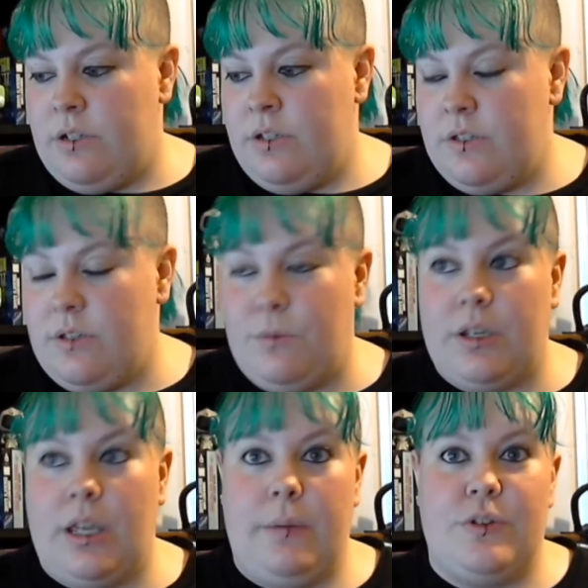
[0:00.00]
someone
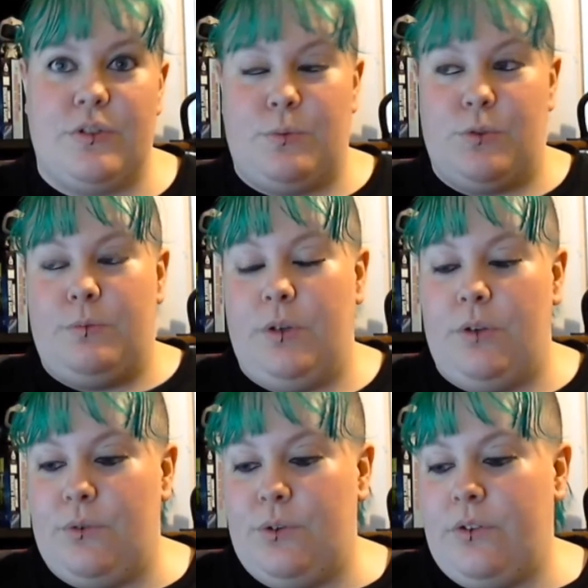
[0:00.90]
came and just pushed me
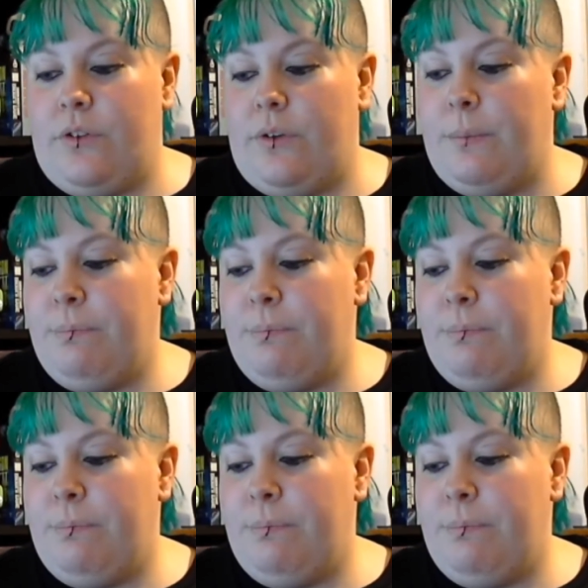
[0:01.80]
over it, so